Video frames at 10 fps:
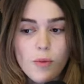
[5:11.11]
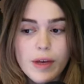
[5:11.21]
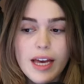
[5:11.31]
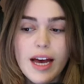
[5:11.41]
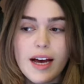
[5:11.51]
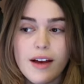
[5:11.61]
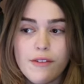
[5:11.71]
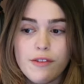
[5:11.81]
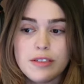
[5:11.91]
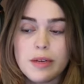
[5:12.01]
We
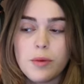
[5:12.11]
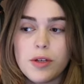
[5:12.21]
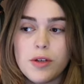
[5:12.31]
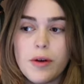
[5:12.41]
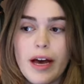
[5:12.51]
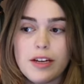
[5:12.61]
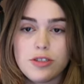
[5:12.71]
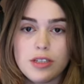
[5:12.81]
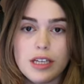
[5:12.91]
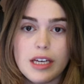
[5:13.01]
have someone who
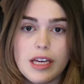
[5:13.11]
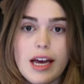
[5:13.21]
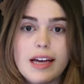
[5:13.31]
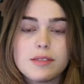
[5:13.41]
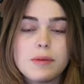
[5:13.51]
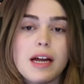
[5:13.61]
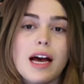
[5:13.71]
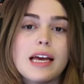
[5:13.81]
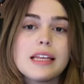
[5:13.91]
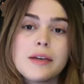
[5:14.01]
actually has been
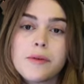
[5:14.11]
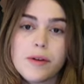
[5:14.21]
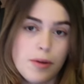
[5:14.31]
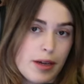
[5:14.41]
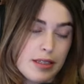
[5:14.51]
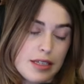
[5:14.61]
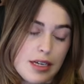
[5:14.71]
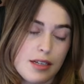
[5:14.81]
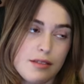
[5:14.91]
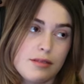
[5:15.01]
highly
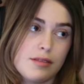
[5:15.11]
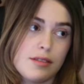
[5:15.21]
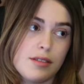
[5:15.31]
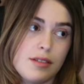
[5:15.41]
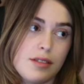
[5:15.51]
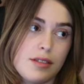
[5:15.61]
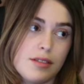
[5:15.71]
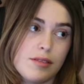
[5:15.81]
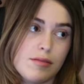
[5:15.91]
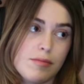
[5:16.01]
requested hmm.
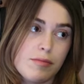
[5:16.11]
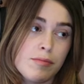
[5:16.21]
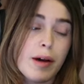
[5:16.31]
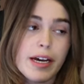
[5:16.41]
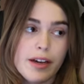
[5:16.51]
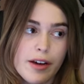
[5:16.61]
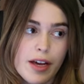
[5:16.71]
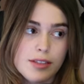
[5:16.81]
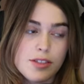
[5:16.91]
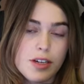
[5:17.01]
by our
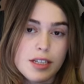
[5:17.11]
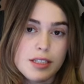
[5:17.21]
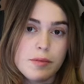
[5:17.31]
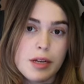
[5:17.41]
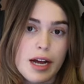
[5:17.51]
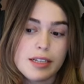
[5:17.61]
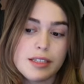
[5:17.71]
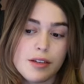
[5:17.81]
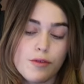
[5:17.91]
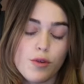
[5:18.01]
guests. You guys have been
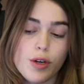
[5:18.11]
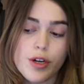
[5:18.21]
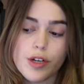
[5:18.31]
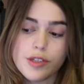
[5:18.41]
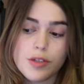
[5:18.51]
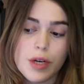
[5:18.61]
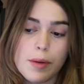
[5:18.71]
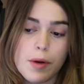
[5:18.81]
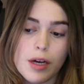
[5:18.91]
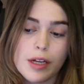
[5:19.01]
asking for her to
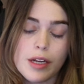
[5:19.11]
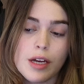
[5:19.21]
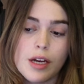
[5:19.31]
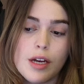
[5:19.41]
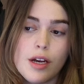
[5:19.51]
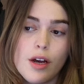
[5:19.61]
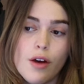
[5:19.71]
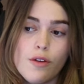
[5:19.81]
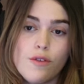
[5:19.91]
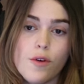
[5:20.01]
come on
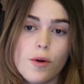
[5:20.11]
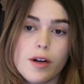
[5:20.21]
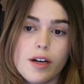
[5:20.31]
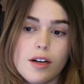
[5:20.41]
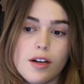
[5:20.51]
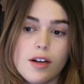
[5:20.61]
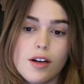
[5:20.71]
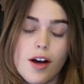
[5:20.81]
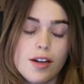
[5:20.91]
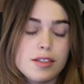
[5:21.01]
for
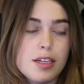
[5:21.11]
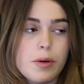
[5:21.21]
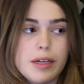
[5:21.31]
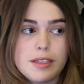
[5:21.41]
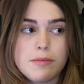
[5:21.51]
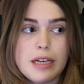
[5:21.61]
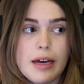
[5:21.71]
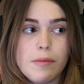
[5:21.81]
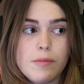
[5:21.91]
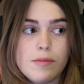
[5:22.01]
honestly quite some
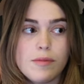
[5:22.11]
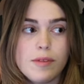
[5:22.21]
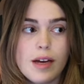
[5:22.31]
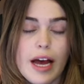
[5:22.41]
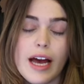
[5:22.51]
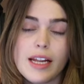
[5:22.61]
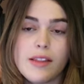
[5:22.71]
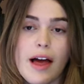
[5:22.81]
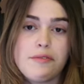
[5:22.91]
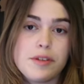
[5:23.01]
time. Wow. I had to
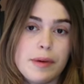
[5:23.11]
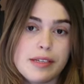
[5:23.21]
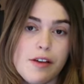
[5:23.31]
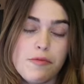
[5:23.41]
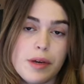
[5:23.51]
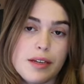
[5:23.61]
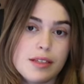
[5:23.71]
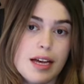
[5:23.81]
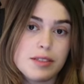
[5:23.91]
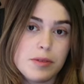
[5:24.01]
laugh to myself
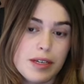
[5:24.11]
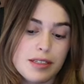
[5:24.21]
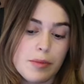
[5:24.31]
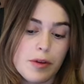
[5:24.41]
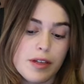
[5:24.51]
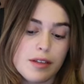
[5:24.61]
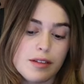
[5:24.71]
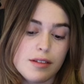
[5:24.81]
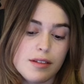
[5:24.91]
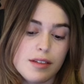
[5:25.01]
because last week someone
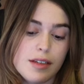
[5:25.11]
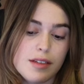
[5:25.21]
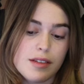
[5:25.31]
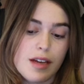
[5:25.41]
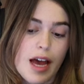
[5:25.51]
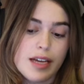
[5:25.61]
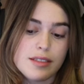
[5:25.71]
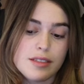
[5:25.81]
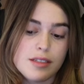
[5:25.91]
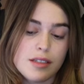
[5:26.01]

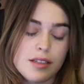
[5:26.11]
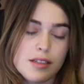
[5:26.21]
asked